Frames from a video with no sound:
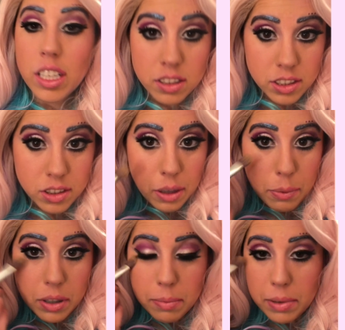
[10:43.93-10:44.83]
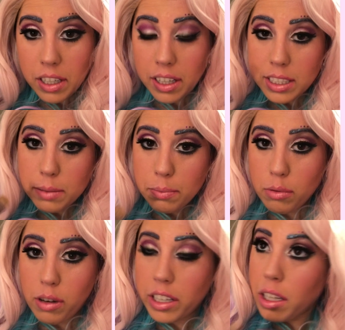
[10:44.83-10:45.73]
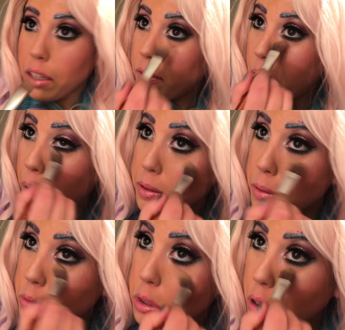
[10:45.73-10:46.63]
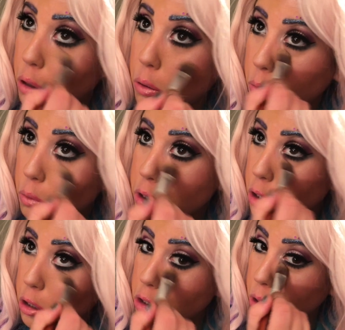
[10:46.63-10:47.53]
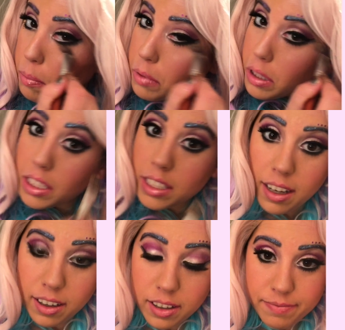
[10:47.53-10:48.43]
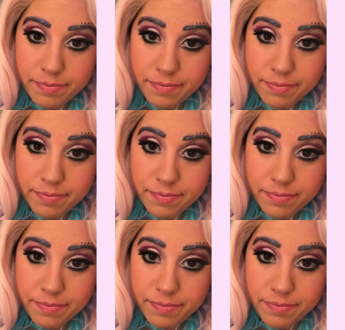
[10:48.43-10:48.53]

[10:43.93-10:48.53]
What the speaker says: So that will give me a nice brightening effect. I'm just gonna retouch up this side.